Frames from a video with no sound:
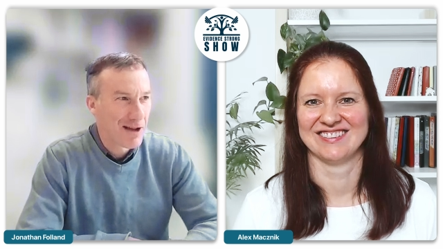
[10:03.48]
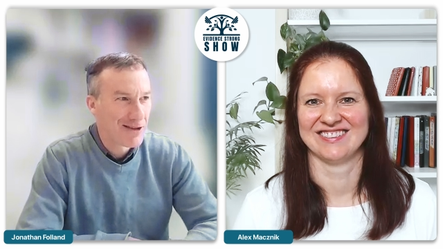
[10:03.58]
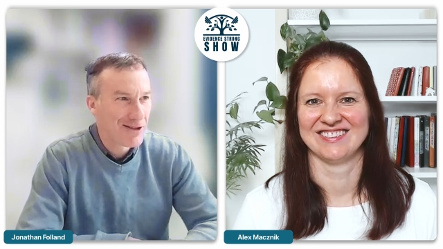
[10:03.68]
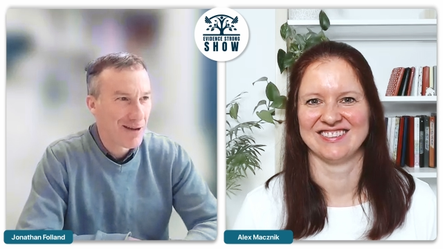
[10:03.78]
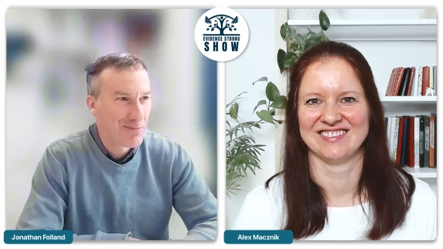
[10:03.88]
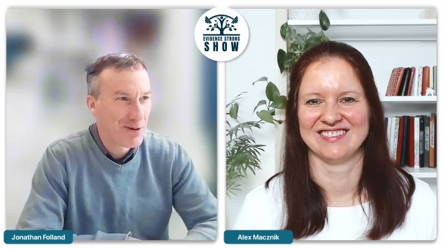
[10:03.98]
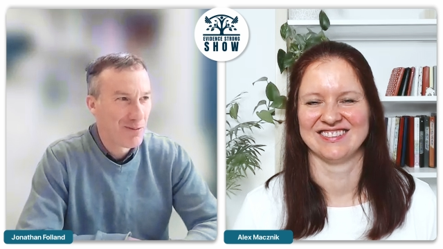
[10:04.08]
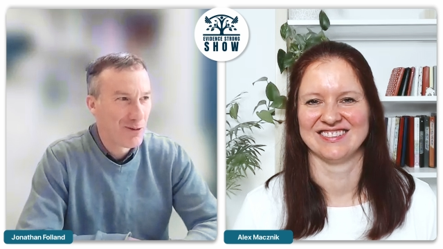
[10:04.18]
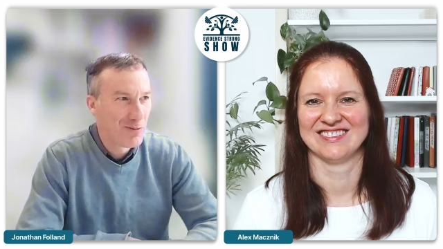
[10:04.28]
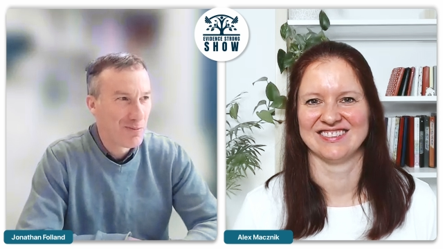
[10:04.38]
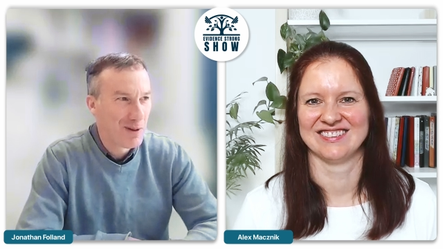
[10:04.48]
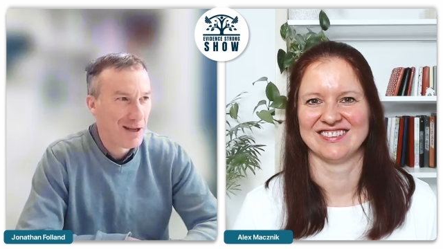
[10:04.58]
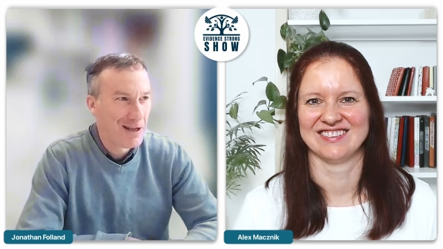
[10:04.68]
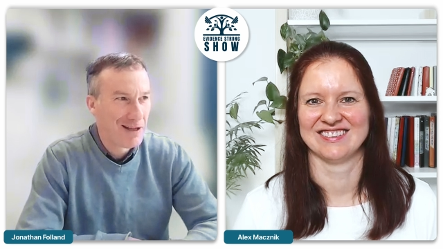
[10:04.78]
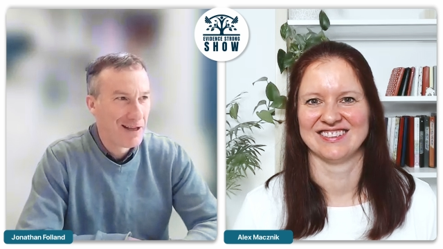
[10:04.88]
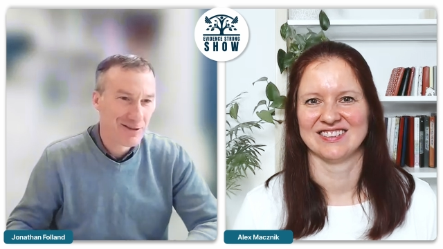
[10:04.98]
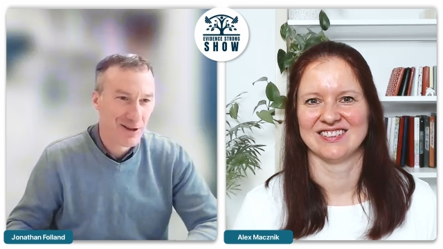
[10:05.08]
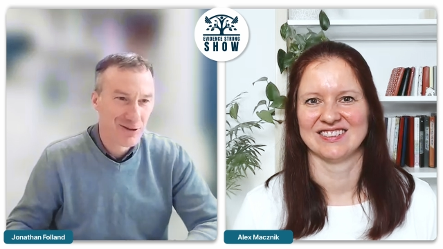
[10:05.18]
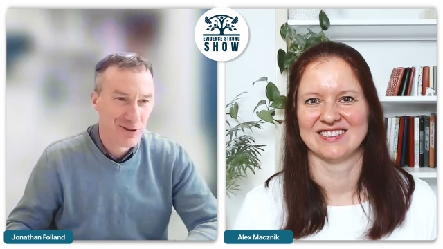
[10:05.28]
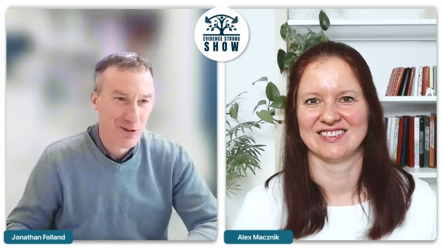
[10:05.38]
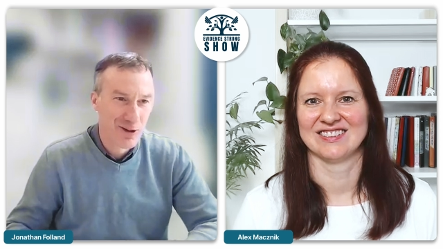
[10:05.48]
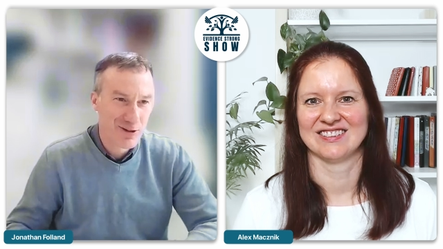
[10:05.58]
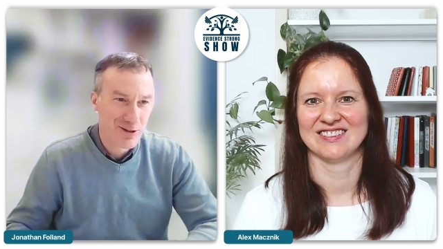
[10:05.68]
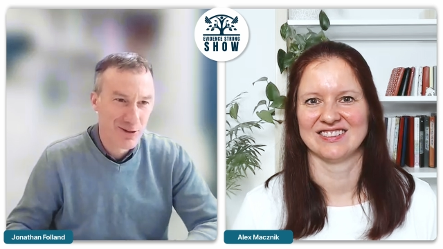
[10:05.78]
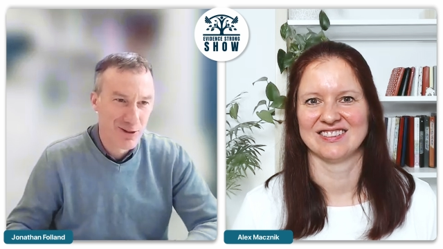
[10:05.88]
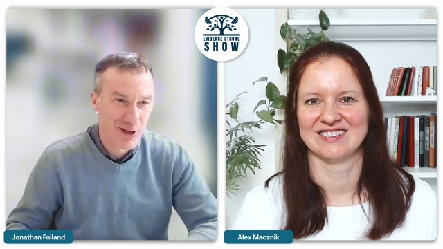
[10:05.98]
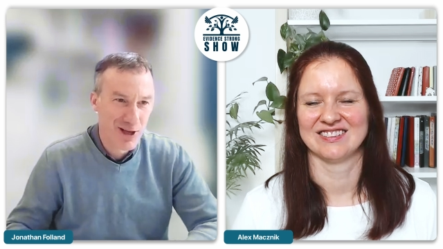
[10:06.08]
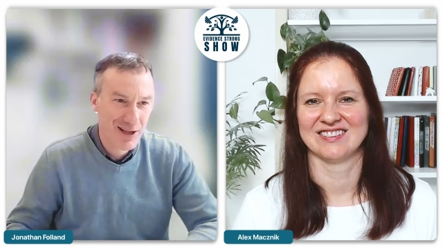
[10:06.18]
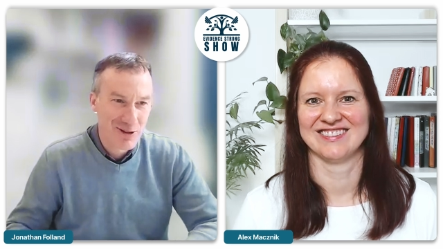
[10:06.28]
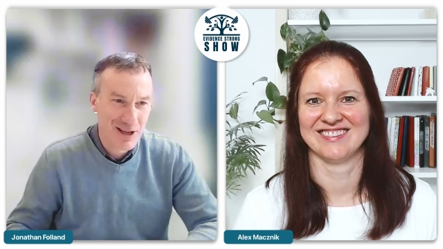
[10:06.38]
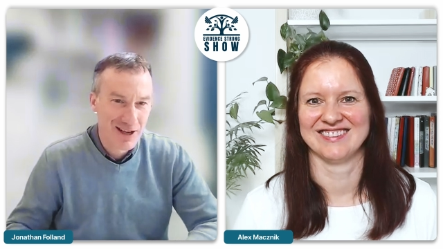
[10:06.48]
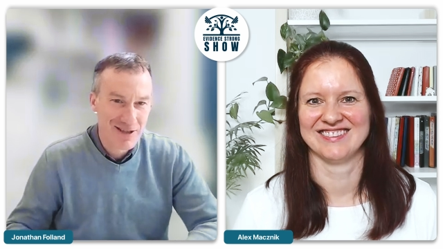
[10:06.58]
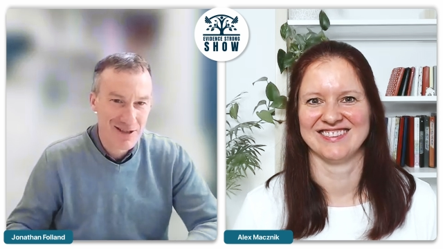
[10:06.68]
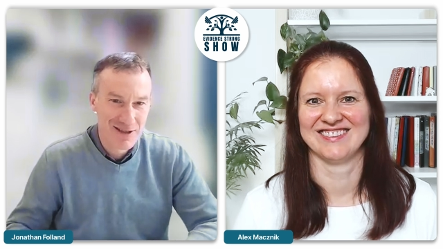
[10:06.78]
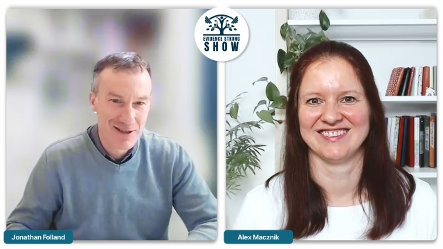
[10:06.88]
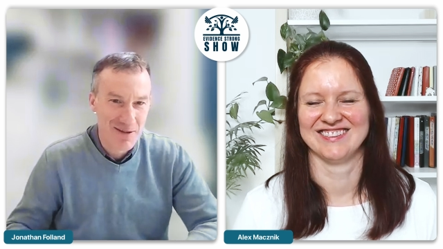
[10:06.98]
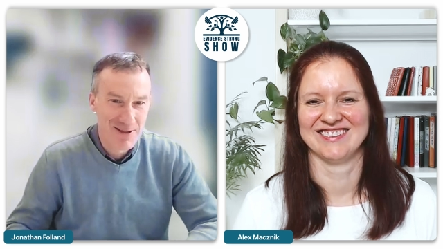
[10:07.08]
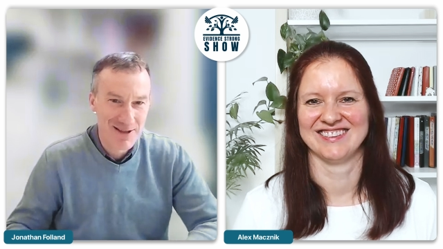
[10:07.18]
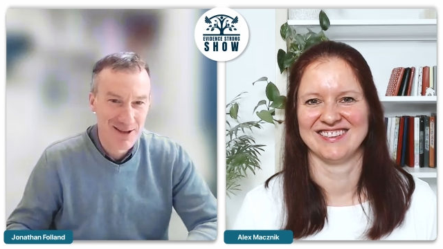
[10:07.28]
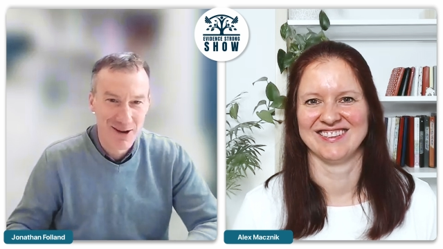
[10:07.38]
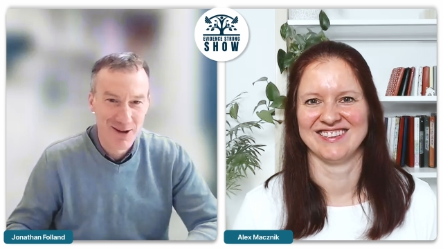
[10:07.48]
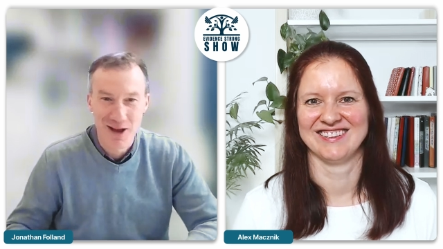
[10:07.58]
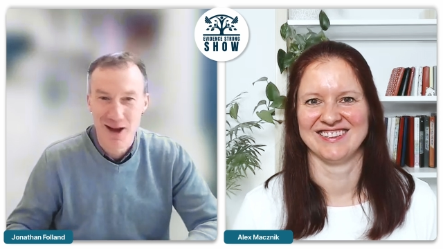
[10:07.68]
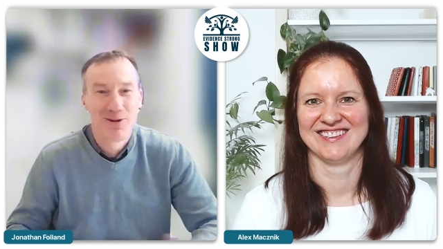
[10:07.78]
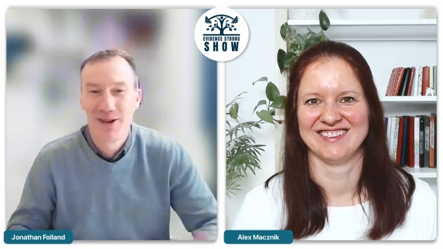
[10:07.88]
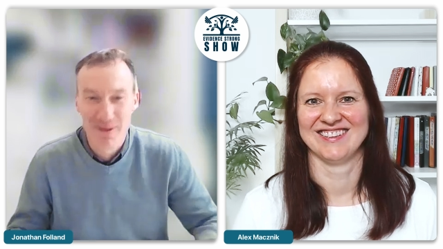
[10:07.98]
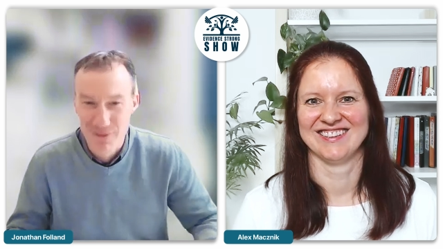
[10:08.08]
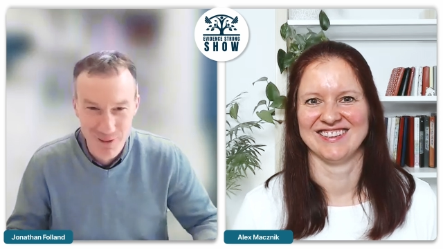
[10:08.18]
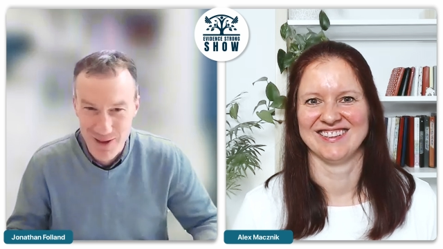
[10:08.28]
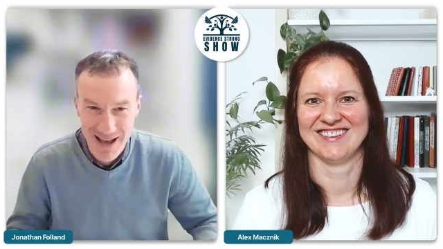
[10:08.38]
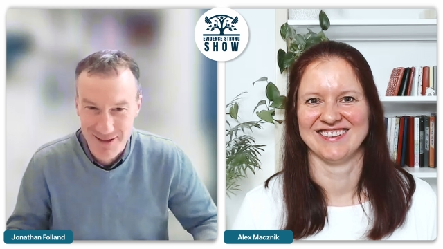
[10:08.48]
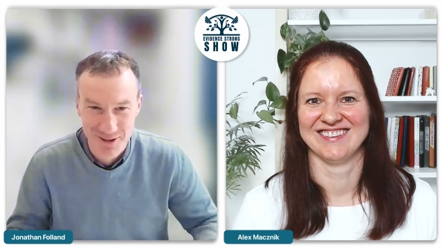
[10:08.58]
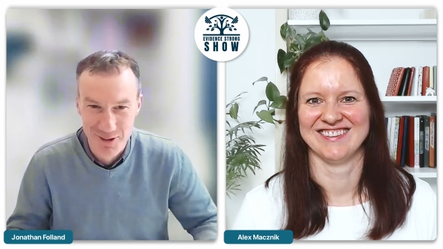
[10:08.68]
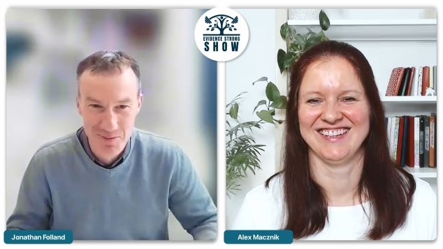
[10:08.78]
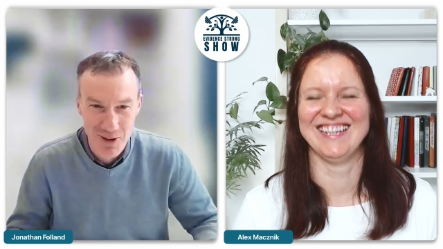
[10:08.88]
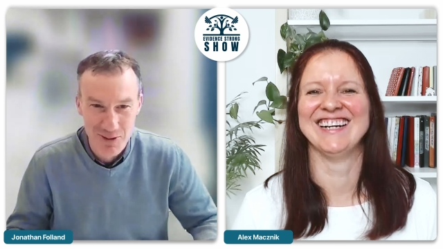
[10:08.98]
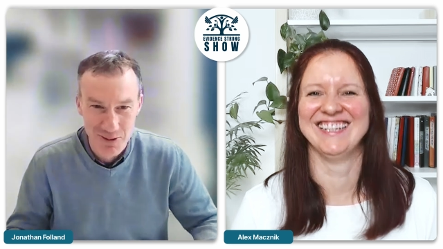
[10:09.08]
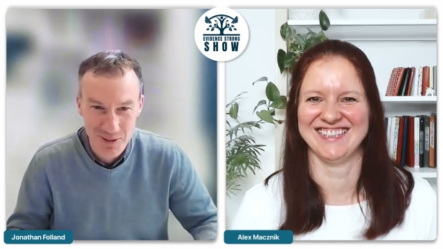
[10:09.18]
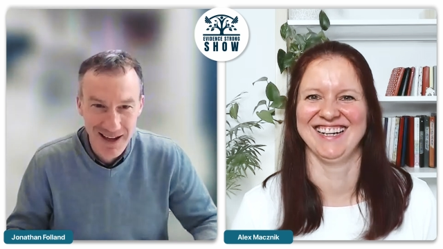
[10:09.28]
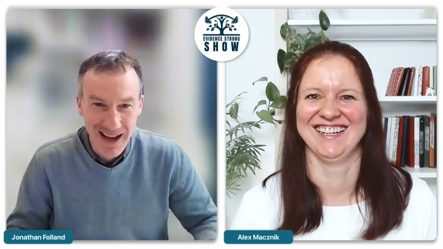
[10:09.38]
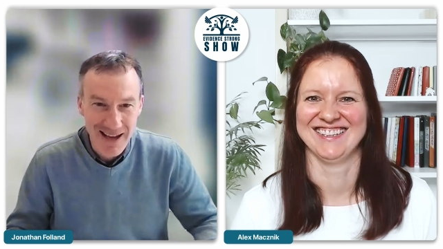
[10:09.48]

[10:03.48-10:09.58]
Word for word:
Speaker 1: man champion would be the sartorius the gracilis and the semitendinosus i would never have guessed those muscles huh.